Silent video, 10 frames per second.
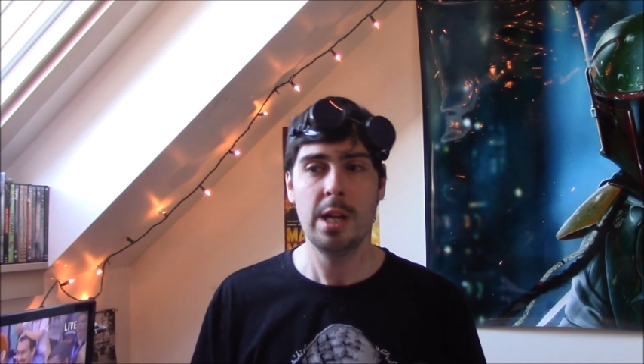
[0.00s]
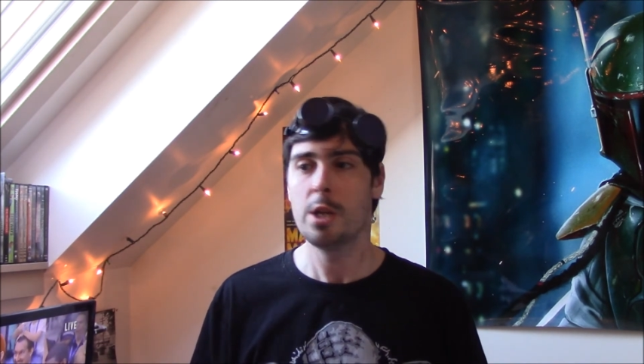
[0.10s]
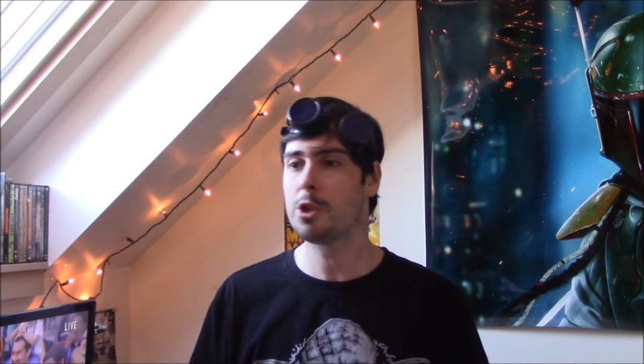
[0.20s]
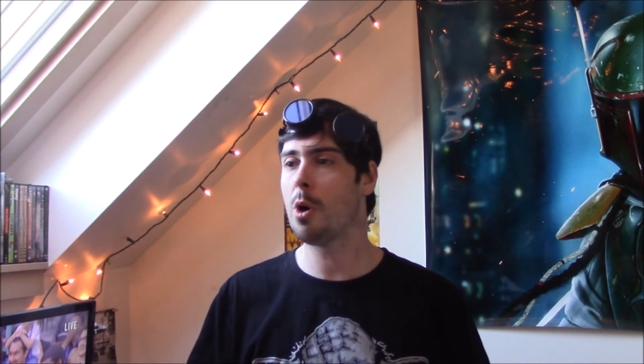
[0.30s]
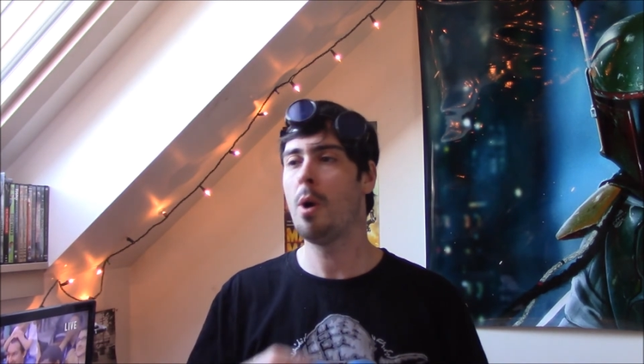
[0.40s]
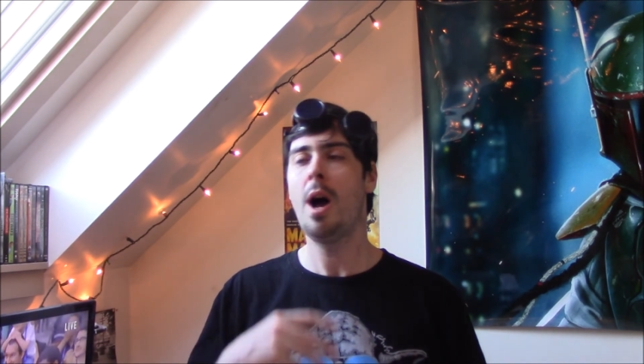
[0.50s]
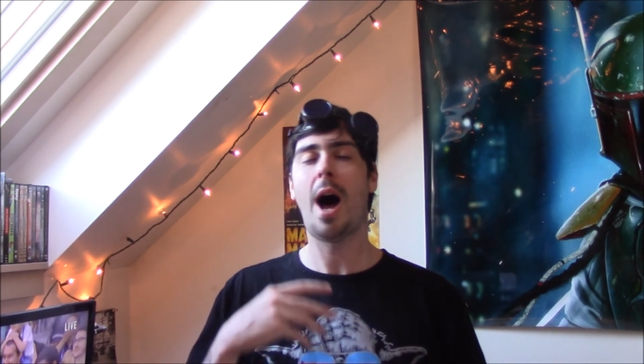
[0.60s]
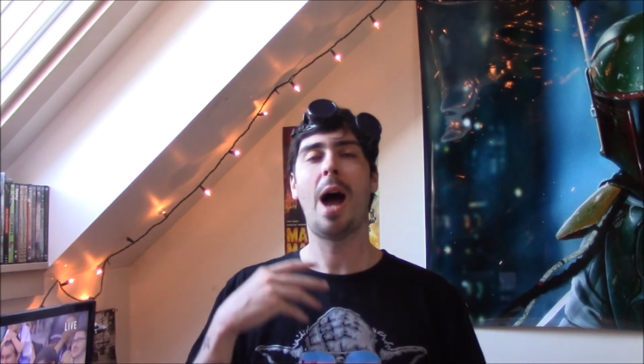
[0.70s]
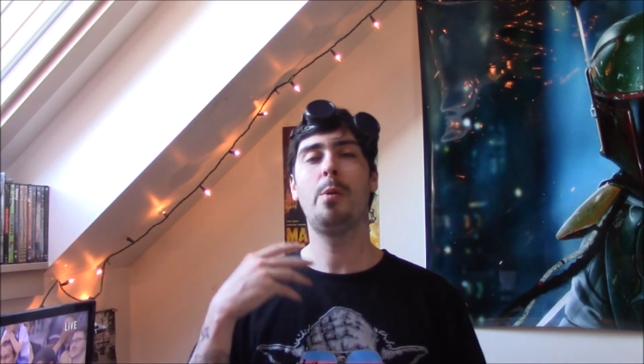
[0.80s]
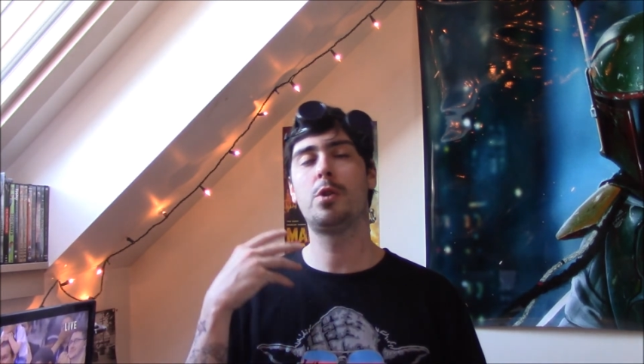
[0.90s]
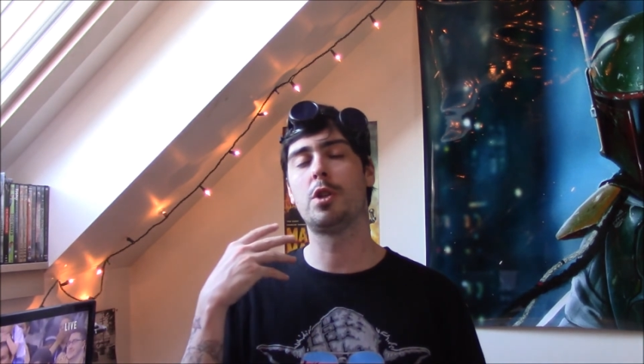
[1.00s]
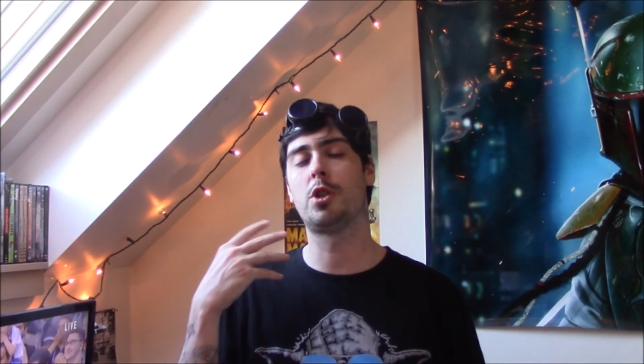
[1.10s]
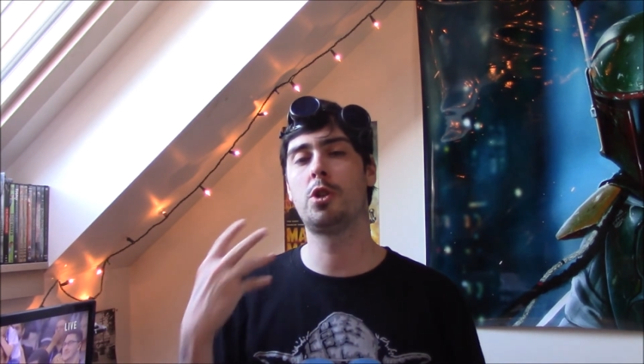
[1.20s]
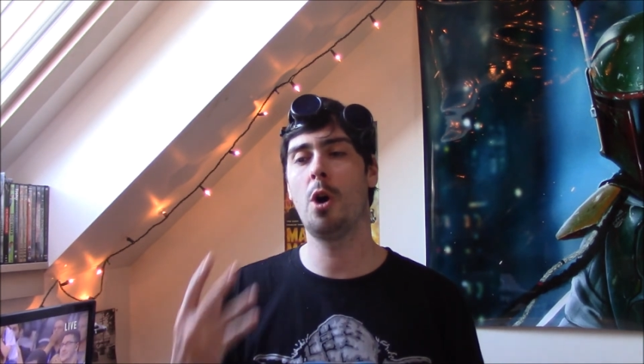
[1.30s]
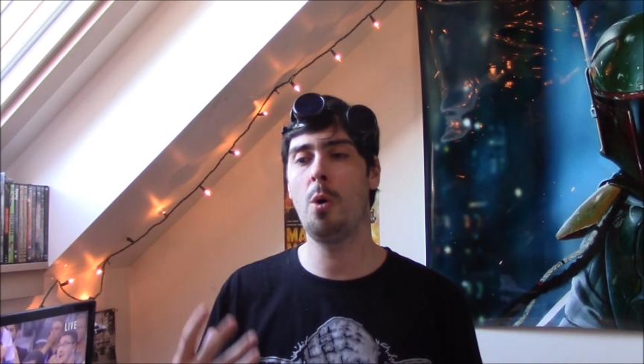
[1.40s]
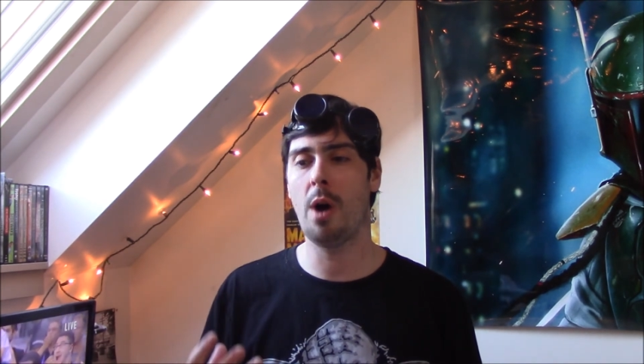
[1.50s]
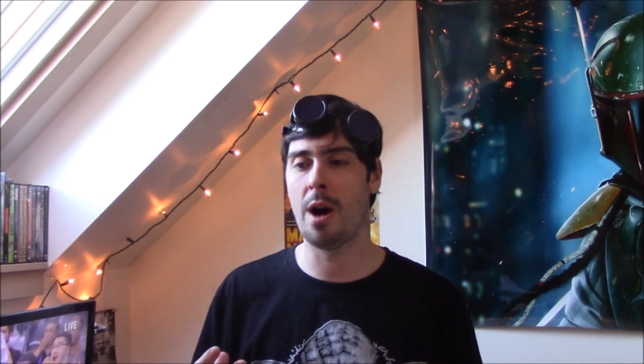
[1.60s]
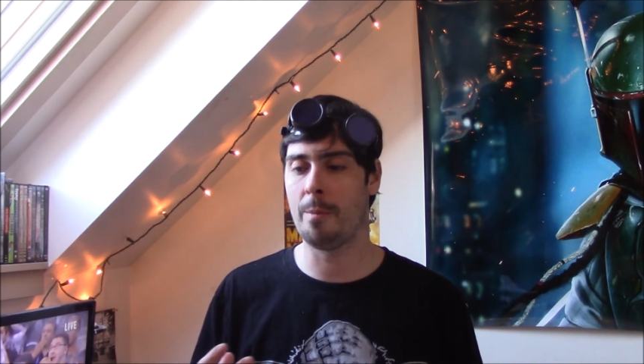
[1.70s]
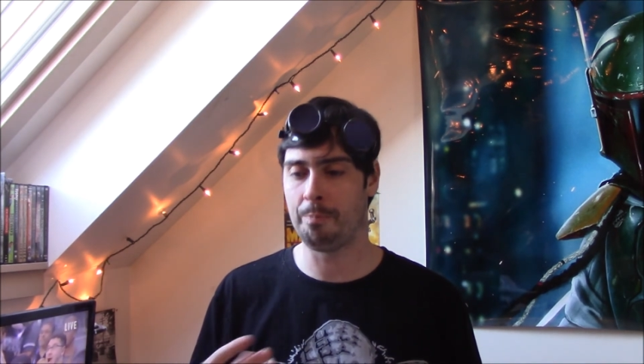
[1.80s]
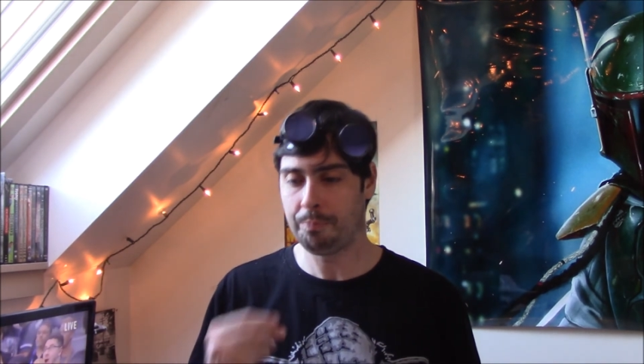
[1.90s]
So I was just
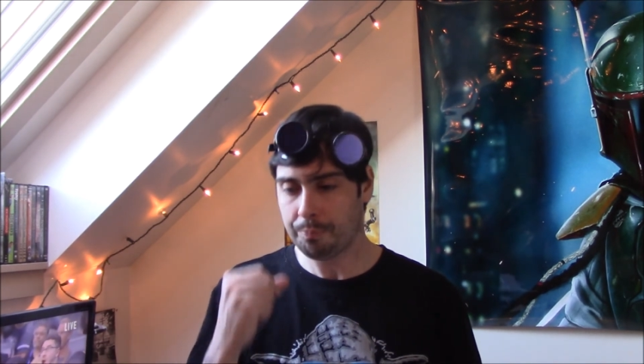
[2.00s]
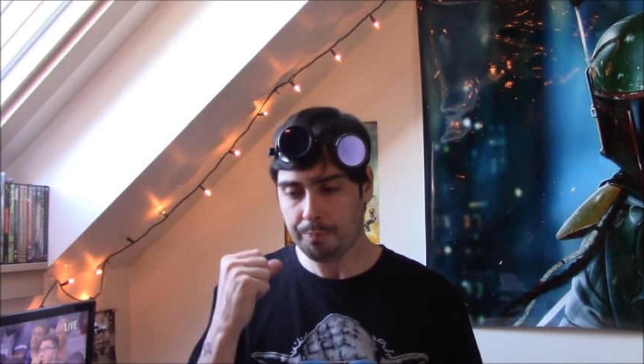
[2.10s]
so